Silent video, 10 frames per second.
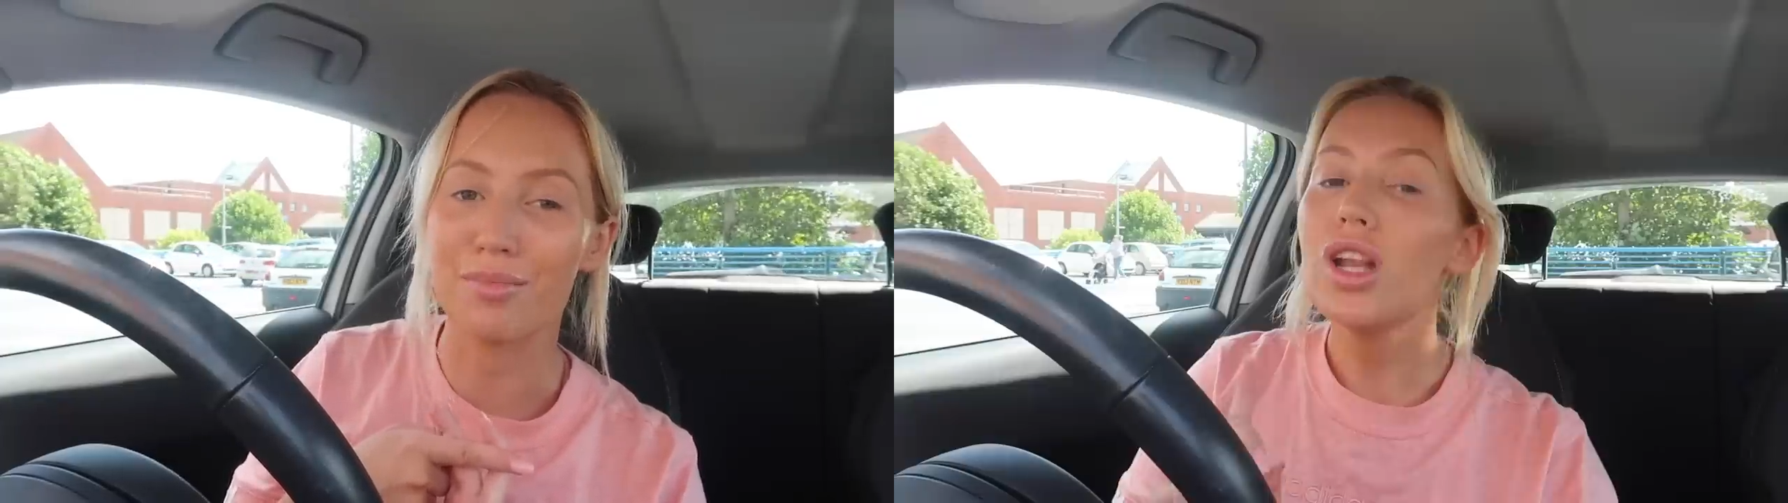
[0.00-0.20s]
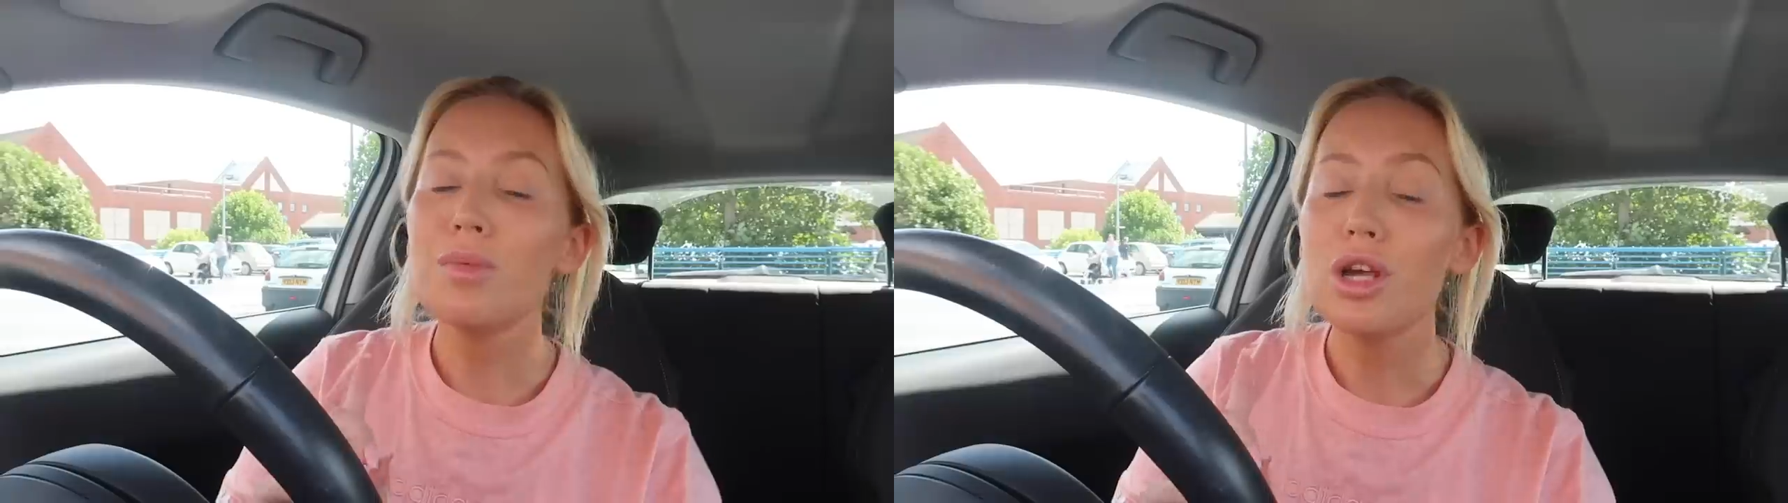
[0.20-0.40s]

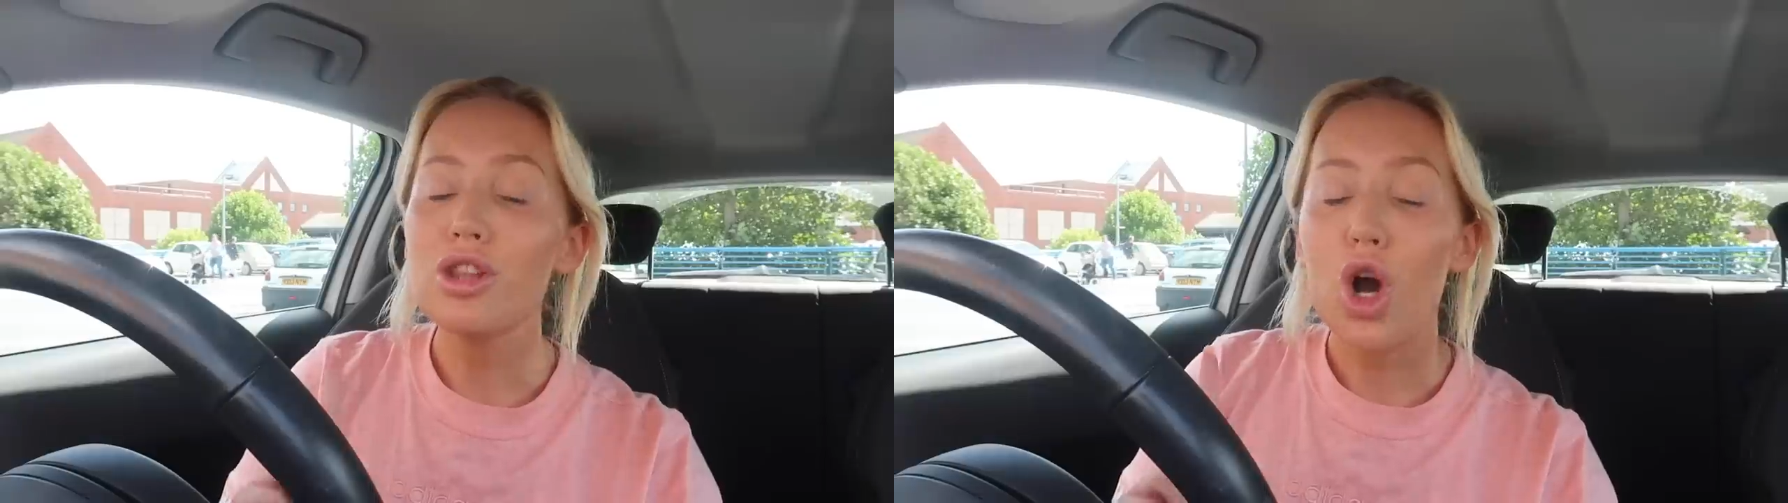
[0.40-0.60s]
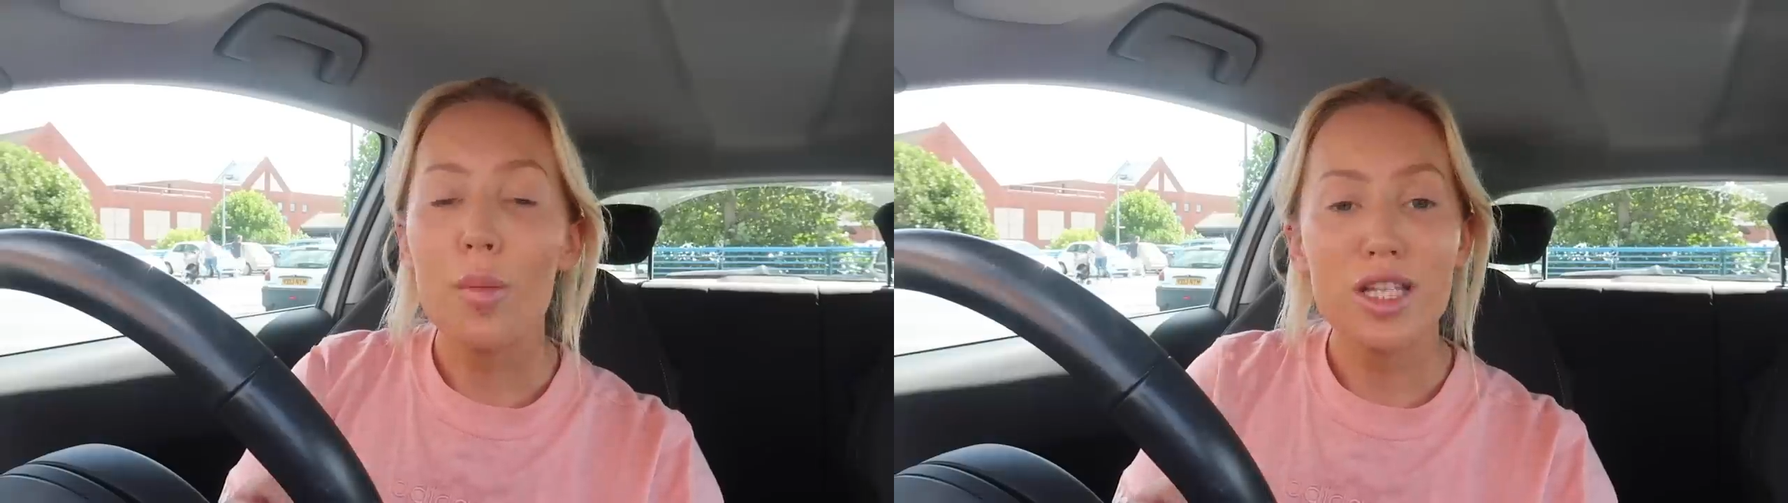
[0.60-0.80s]
Do let me know in
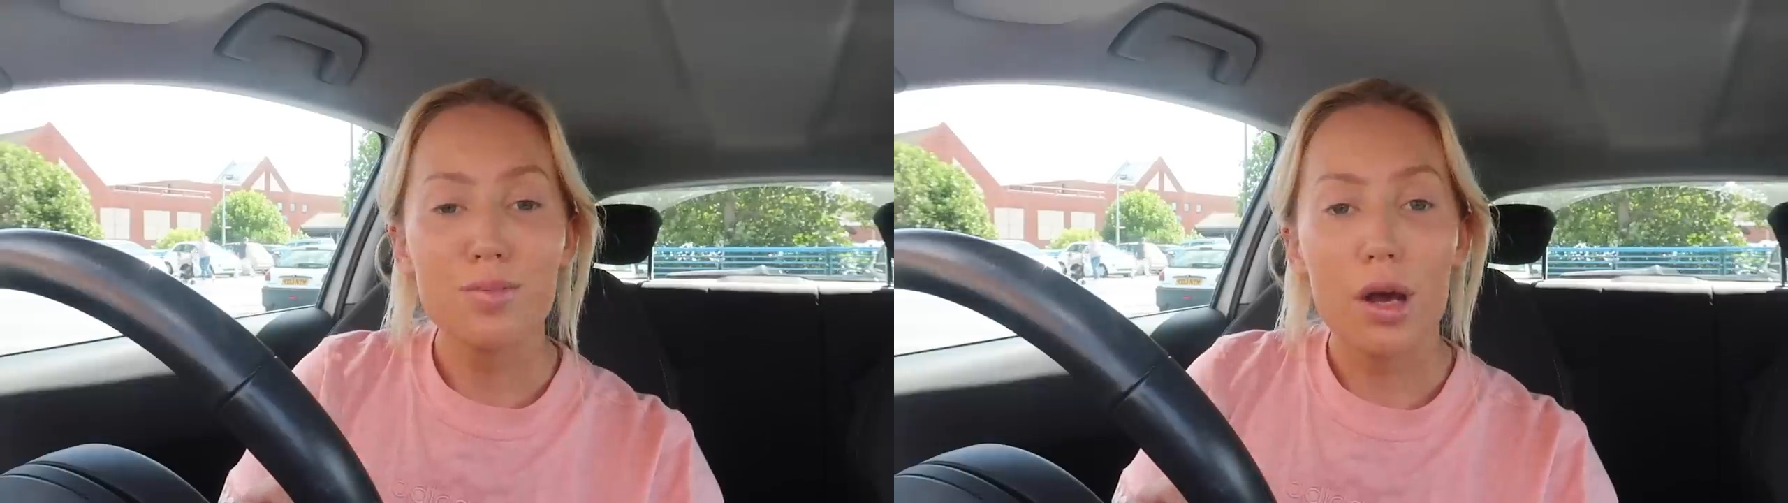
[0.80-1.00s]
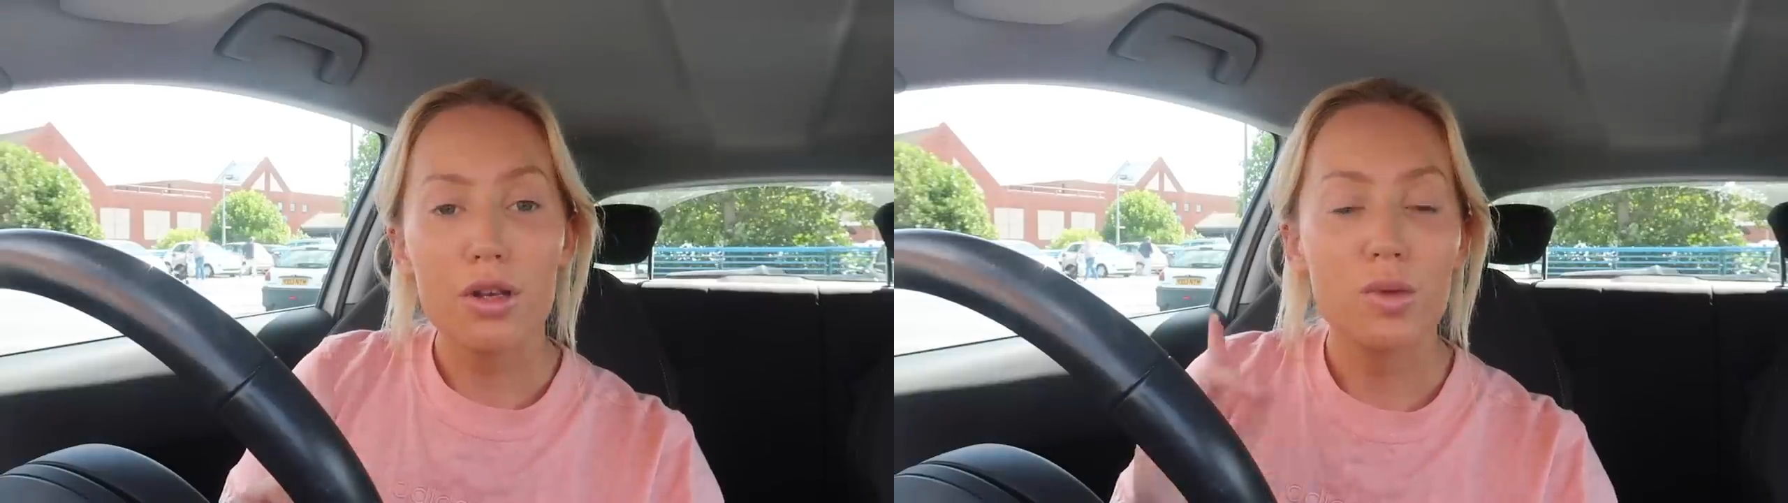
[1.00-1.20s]
the comments
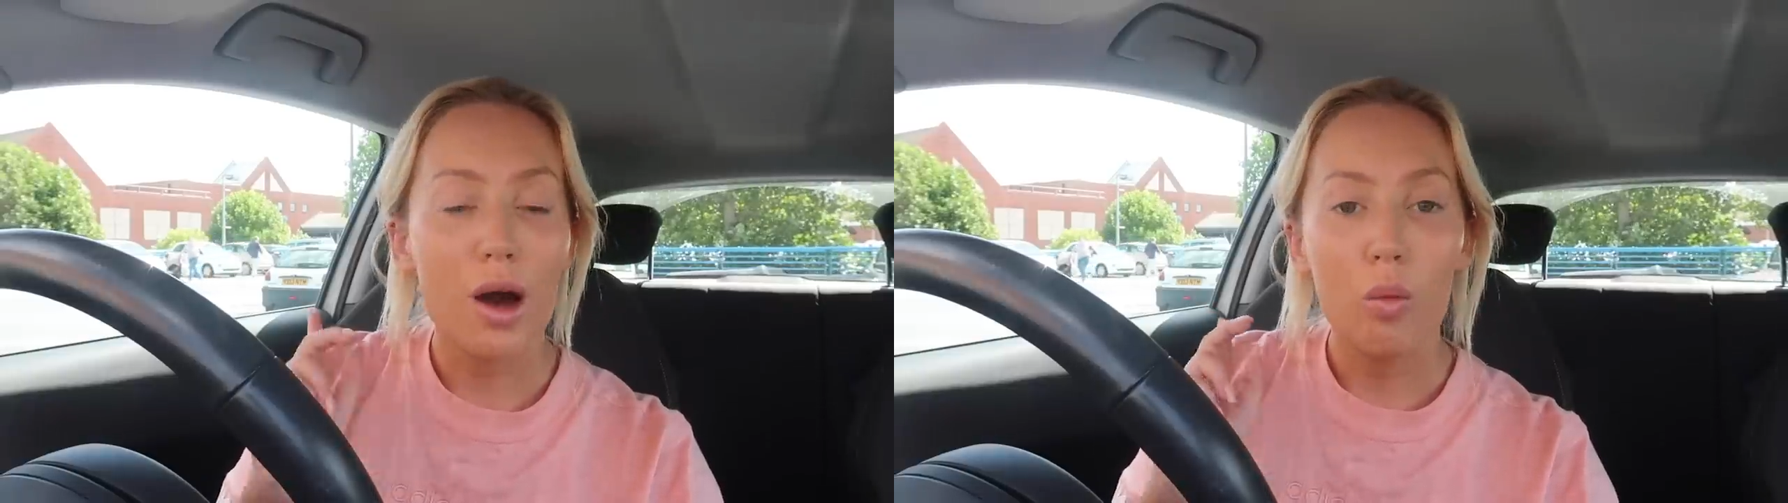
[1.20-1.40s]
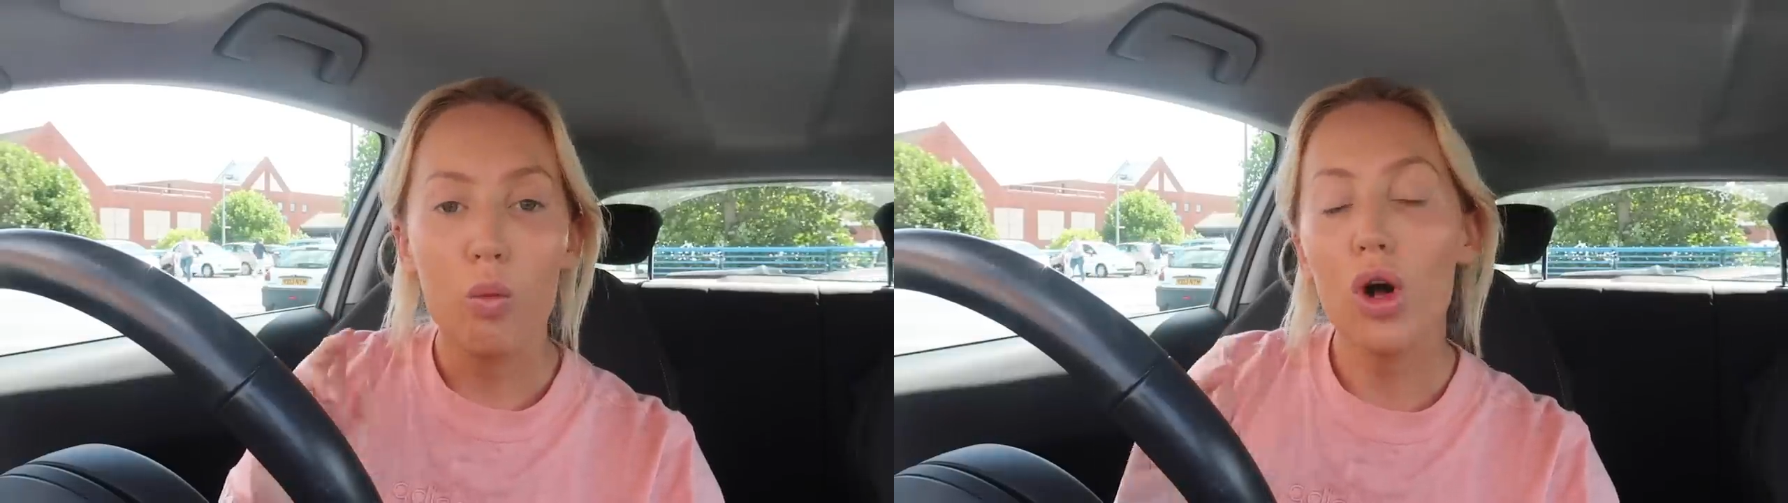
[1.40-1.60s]
below as
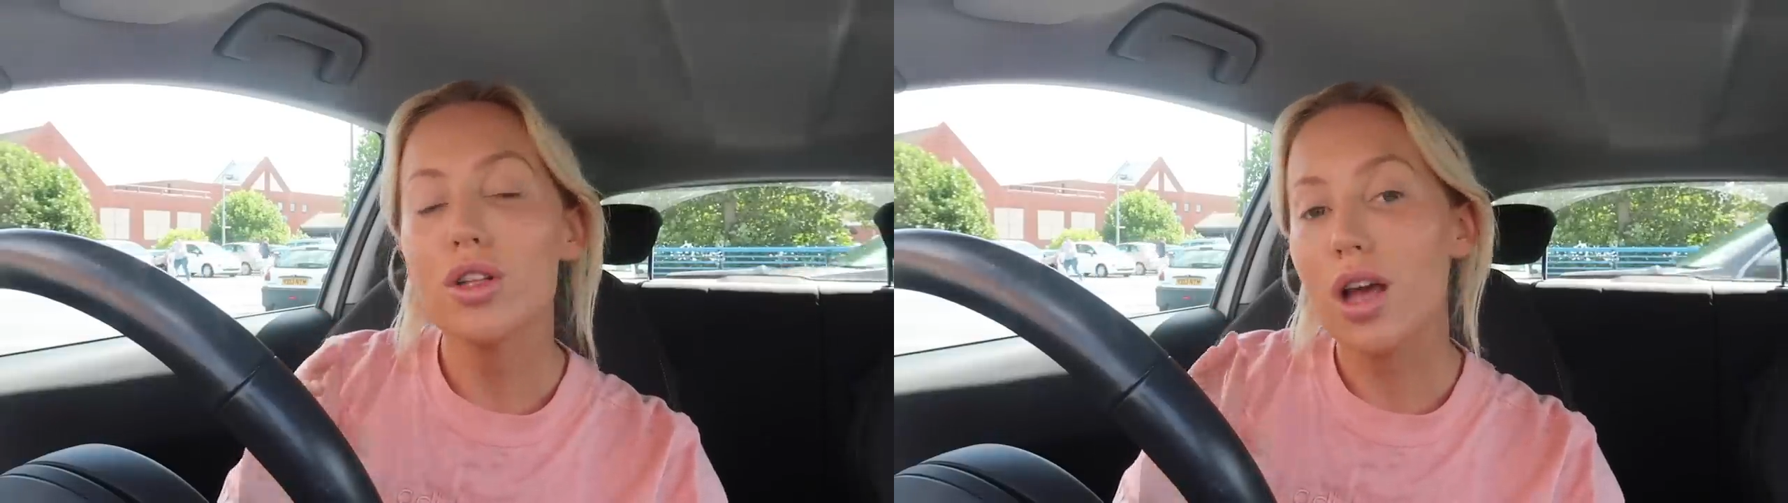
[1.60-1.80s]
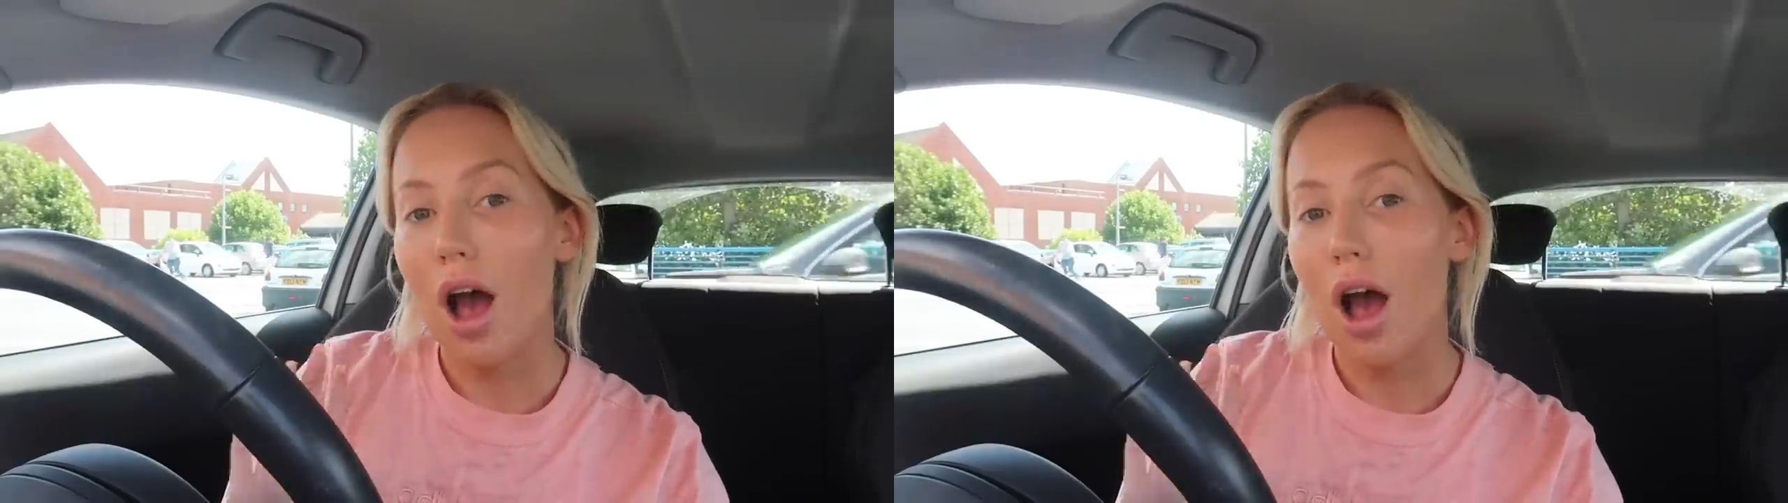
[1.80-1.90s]
well what